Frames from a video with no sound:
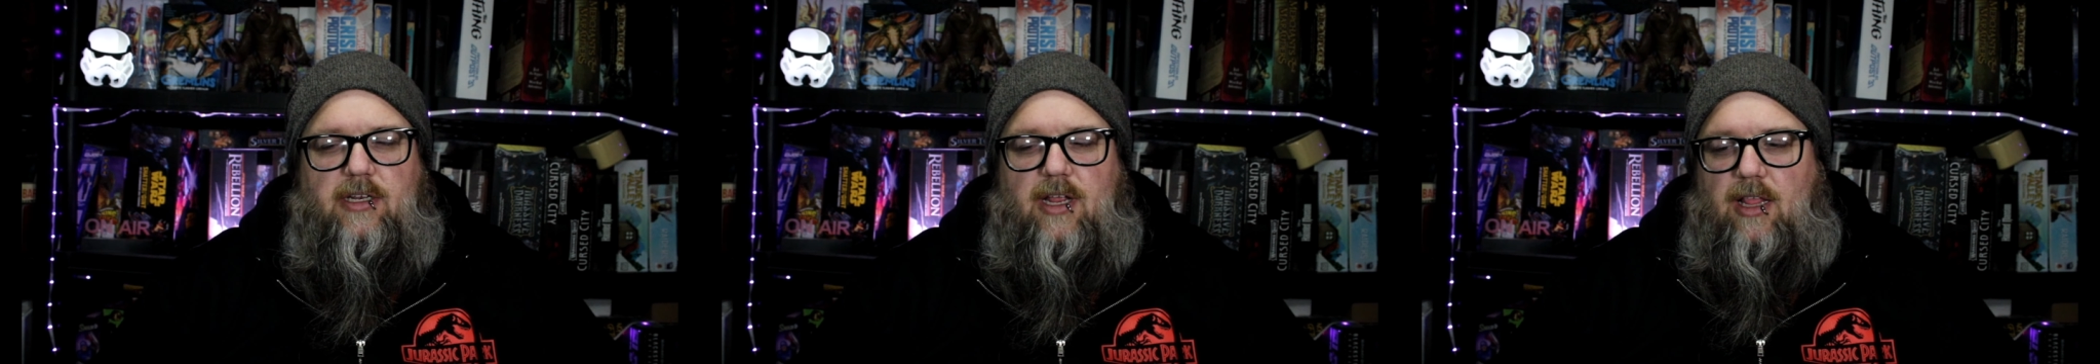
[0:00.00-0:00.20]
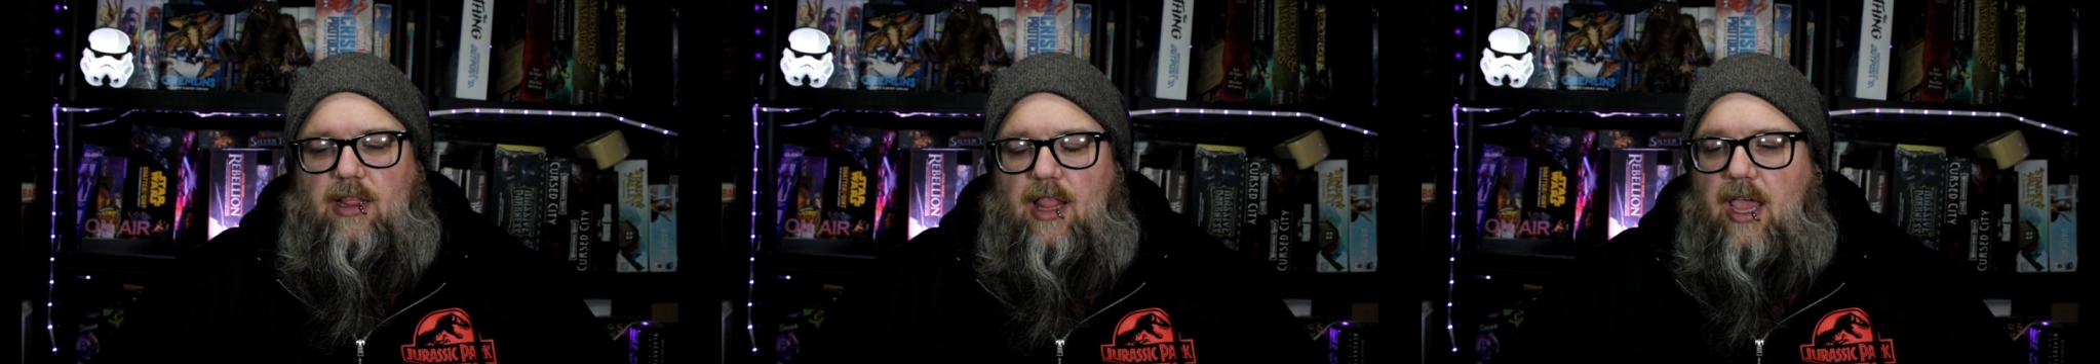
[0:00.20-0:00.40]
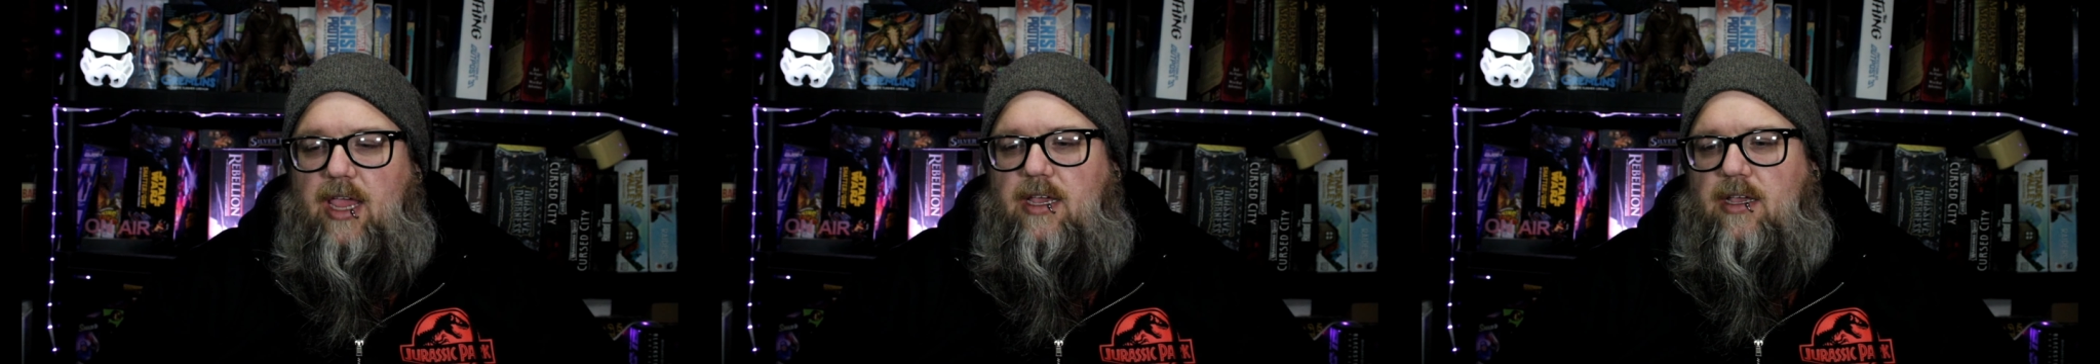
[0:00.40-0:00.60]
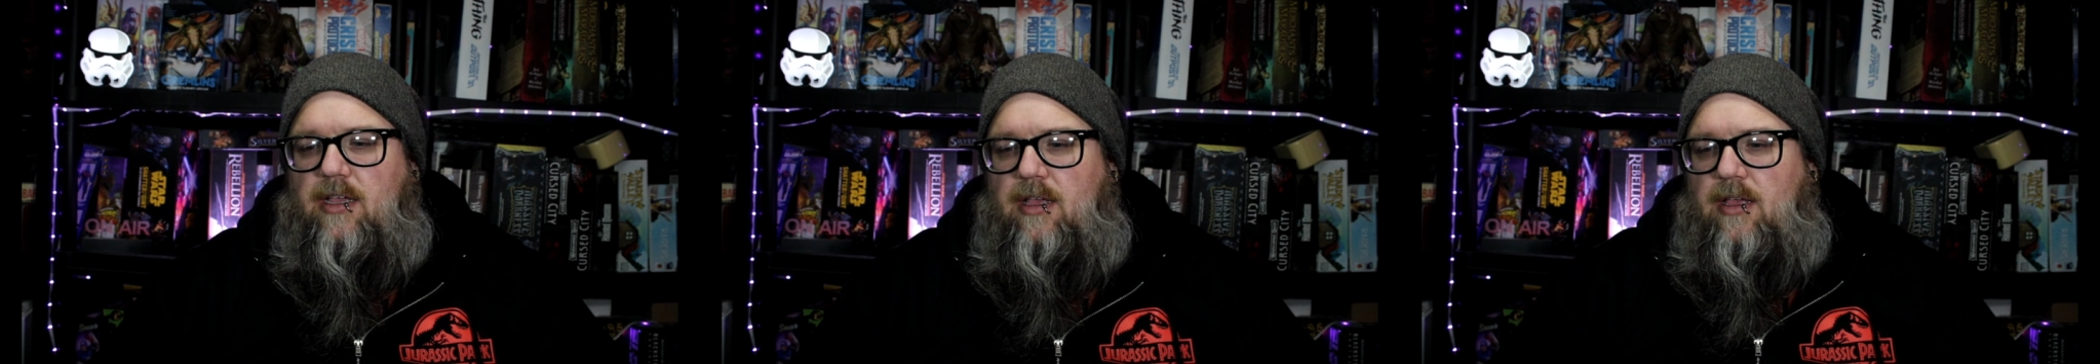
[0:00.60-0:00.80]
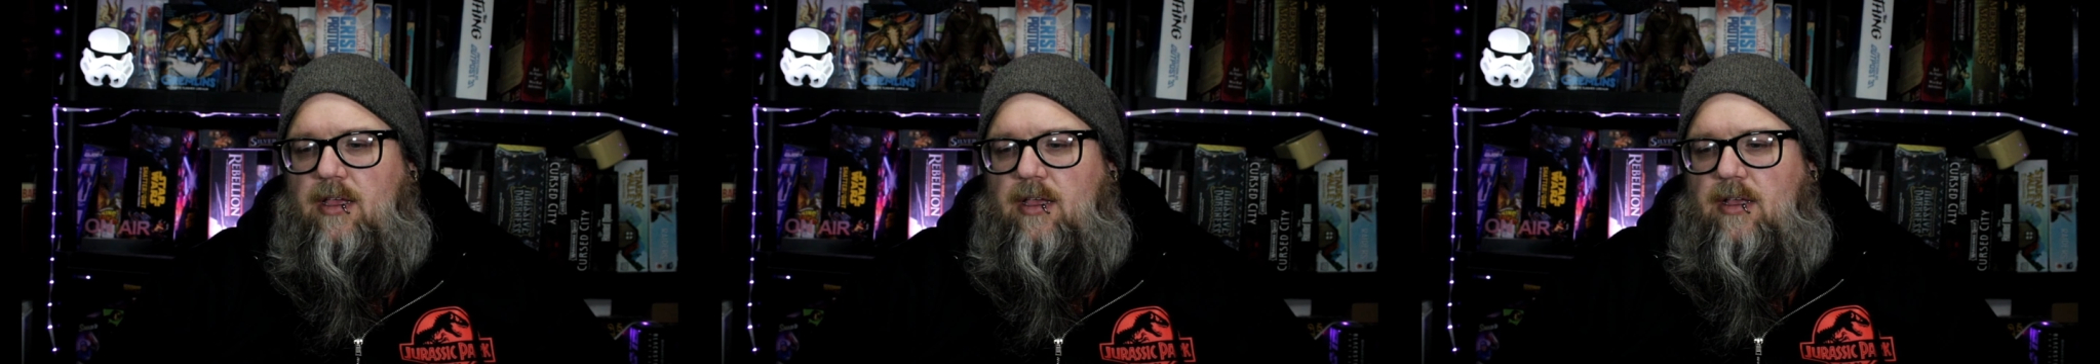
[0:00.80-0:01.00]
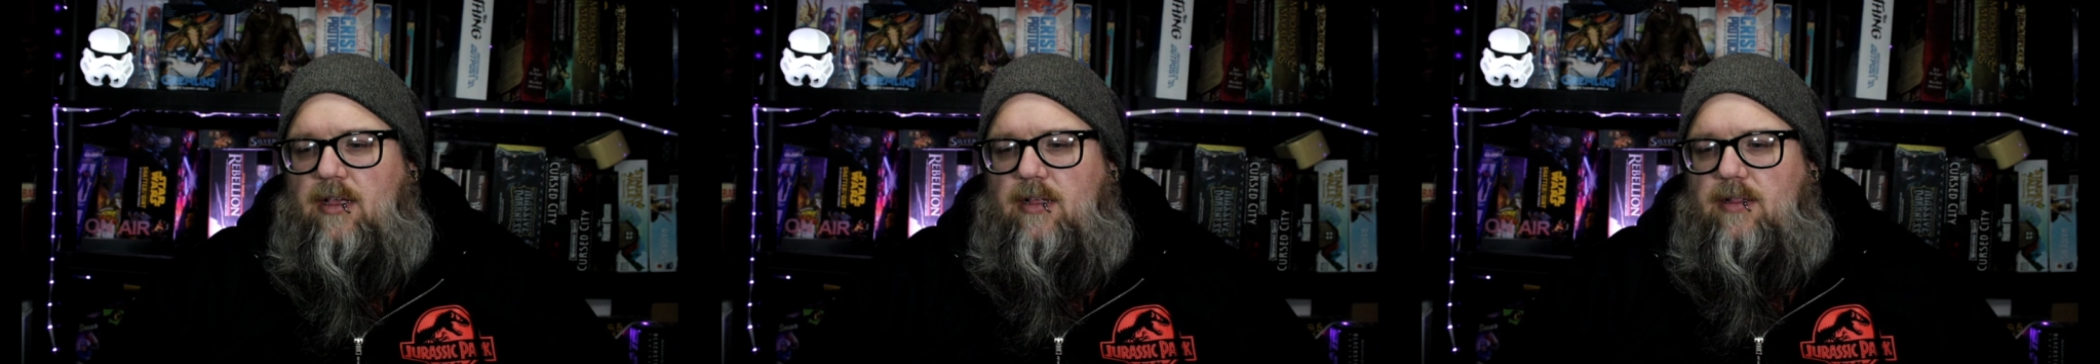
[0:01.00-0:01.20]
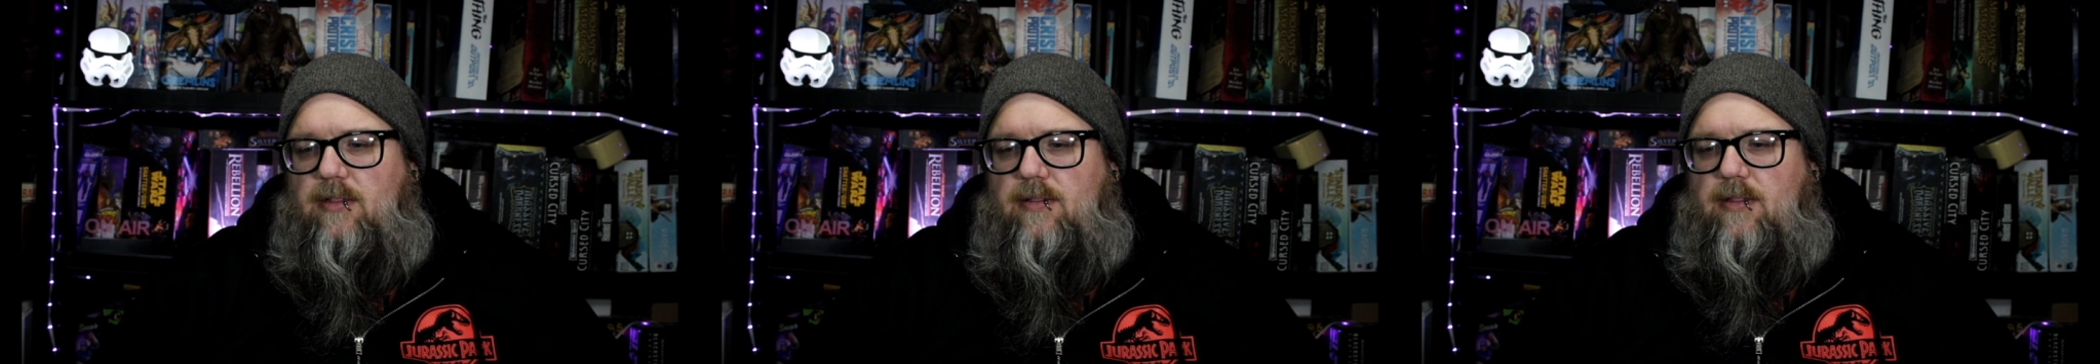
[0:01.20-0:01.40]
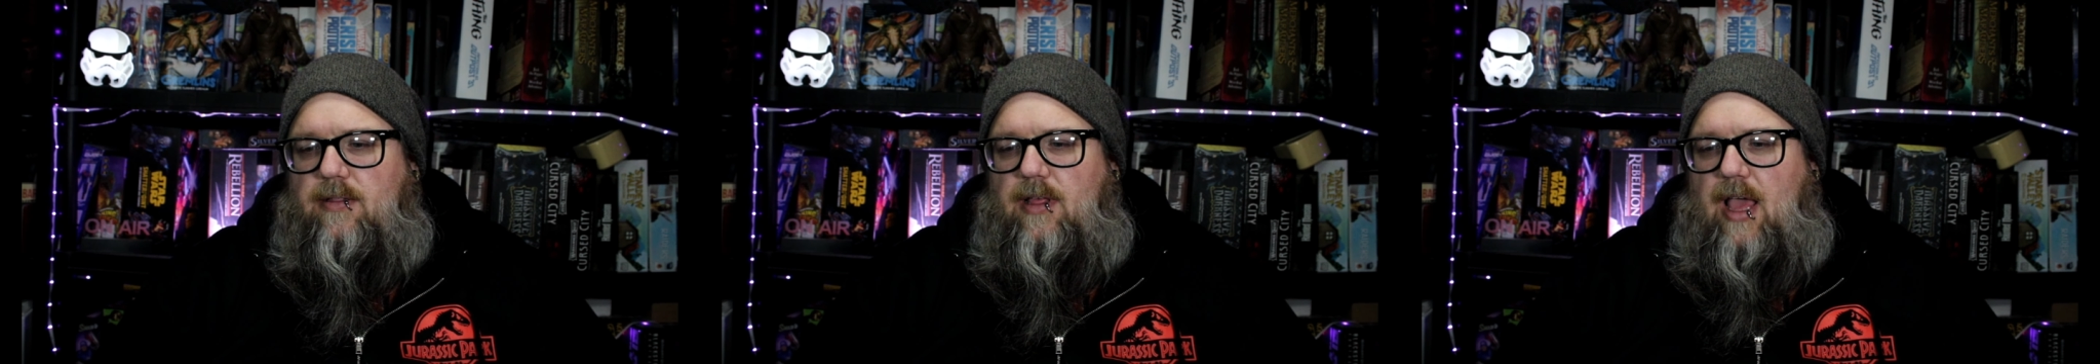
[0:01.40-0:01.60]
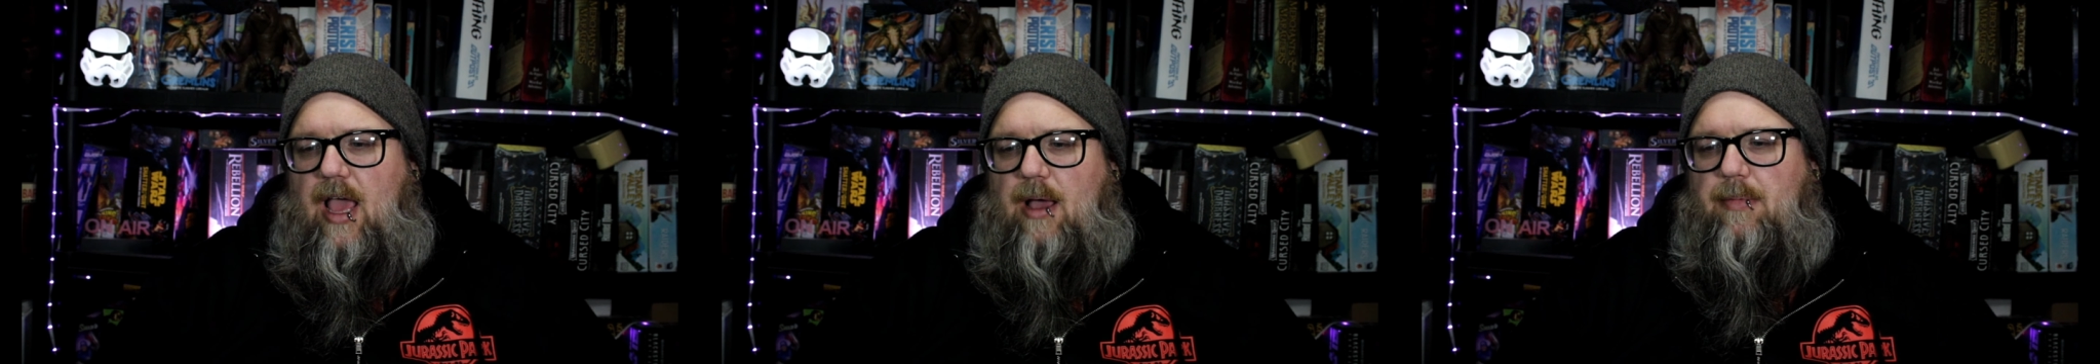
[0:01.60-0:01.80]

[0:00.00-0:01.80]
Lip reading: I like how